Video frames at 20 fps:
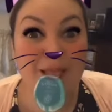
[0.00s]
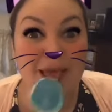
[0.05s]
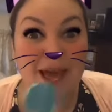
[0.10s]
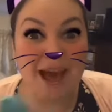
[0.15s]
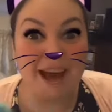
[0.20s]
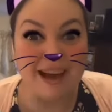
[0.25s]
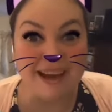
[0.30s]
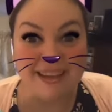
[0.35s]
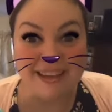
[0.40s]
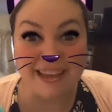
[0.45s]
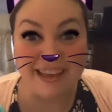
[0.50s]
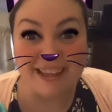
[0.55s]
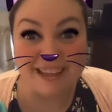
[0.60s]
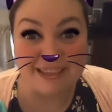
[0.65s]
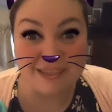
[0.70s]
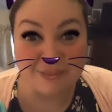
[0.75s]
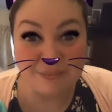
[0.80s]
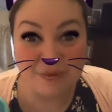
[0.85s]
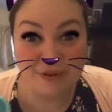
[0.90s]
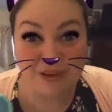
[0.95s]
I can lick
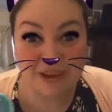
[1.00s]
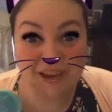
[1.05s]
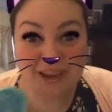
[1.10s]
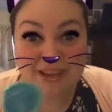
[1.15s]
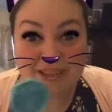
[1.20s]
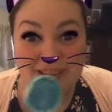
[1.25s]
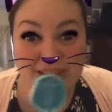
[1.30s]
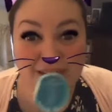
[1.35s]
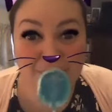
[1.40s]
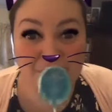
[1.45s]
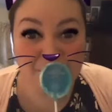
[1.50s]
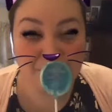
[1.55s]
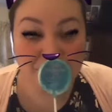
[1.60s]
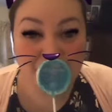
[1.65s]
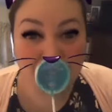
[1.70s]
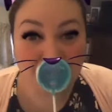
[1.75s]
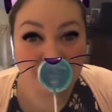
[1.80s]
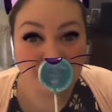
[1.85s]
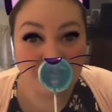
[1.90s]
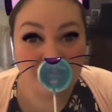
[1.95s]
this one, Katie,
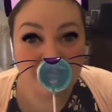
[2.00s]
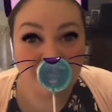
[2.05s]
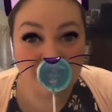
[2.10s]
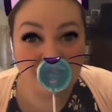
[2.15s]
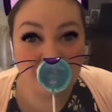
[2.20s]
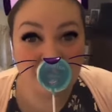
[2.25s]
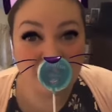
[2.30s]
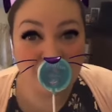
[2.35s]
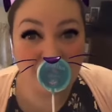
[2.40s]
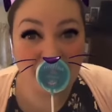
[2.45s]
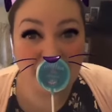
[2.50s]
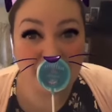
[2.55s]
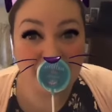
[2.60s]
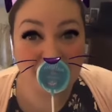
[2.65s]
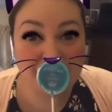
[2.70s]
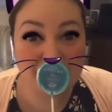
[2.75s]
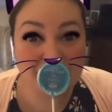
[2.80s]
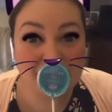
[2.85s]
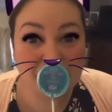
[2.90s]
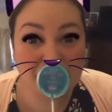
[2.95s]
even though it's
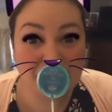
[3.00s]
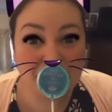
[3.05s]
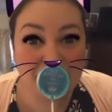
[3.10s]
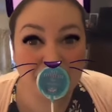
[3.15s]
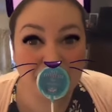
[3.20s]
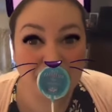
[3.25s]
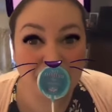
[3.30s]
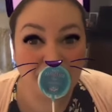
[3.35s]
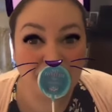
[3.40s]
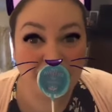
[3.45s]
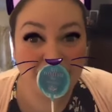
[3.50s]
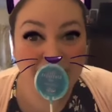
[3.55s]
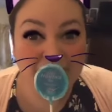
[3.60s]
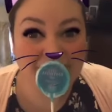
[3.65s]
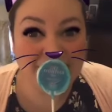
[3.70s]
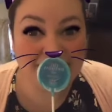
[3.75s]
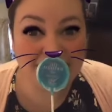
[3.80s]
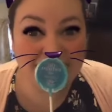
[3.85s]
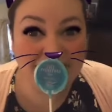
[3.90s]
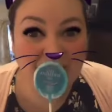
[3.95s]
wrapped.
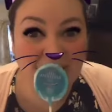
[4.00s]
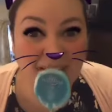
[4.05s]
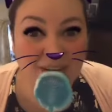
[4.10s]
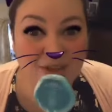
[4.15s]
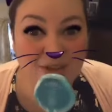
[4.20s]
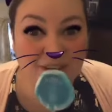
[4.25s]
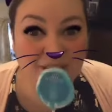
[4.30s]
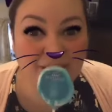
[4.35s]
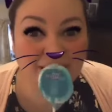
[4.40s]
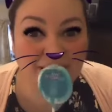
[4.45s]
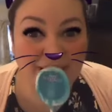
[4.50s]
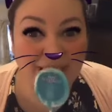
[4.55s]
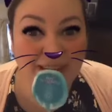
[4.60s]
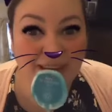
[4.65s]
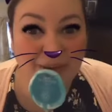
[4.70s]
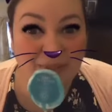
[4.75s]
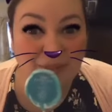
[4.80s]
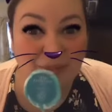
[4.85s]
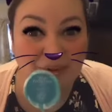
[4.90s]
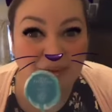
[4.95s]
This is actually a
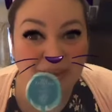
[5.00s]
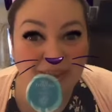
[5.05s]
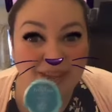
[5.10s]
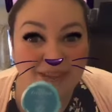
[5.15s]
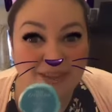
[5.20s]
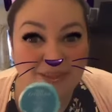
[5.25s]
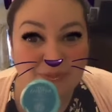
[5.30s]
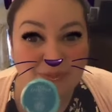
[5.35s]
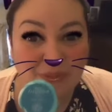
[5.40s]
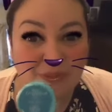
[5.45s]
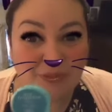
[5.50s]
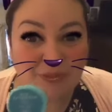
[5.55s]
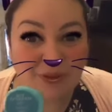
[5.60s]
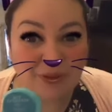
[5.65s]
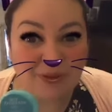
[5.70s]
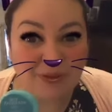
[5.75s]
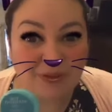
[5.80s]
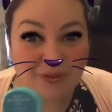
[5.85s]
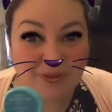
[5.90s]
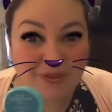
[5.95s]
lickable, eatable
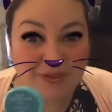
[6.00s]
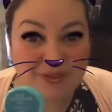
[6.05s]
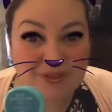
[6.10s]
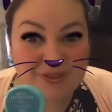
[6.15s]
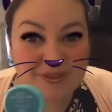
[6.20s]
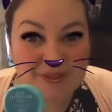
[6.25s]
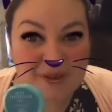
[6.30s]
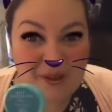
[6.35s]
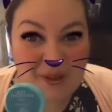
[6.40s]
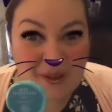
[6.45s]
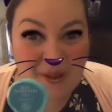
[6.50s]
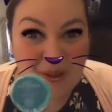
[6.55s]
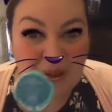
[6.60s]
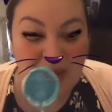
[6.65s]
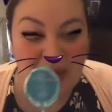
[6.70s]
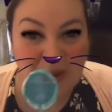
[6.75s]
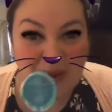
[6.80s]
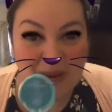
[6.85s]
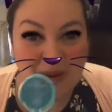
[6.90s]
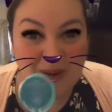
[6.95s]
product.
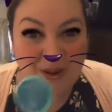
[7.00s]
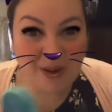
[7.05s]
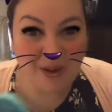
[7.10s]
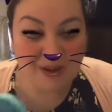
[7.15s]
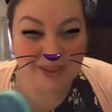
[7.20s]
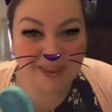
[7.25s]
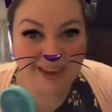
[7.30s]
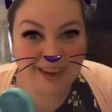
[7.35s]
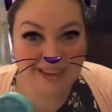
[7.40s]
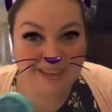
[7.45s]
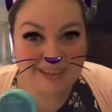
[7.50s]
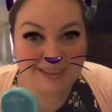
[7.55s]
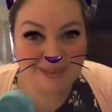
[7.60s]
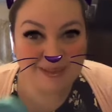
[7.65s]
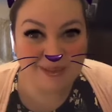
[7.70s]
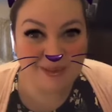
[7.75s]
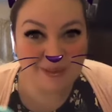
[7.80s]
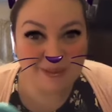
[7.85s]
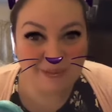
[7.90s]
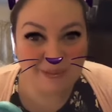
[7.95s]
Not like the
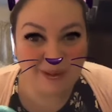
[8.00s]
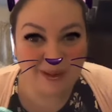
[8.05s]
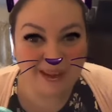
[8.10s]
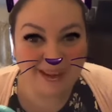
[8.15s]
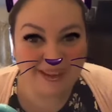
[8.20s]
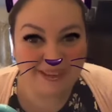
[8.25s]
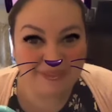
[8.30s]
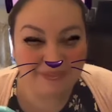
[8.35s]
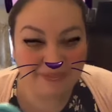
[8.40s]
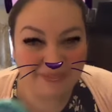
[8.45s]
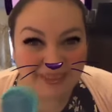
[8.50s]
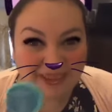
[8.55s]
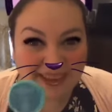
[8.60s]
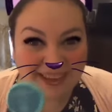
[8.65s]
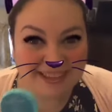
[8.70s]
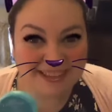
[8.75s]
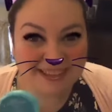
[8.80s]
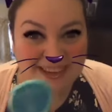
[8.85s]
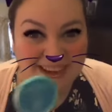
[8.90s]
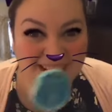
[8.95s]
soap bar
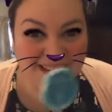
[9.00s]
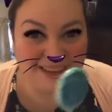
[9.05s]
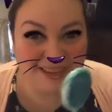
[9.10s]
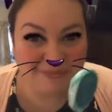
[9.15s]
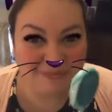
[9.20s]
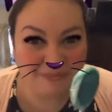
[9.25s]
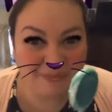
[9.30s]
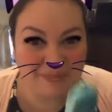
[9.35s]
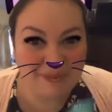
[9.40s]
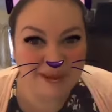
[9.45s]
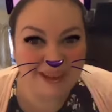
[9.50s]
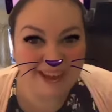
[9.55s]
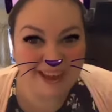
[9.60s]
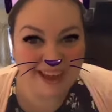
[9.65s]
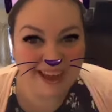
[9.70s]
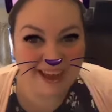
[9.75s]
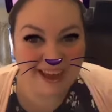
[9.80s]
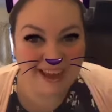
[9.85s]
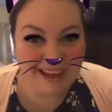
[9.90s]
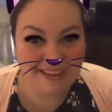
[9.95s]
last night.
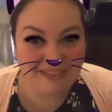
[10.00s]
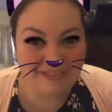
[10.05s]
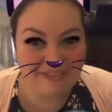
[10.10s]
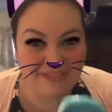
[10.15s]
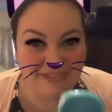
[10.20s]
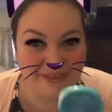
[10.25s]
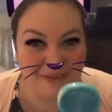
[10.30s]
Behave.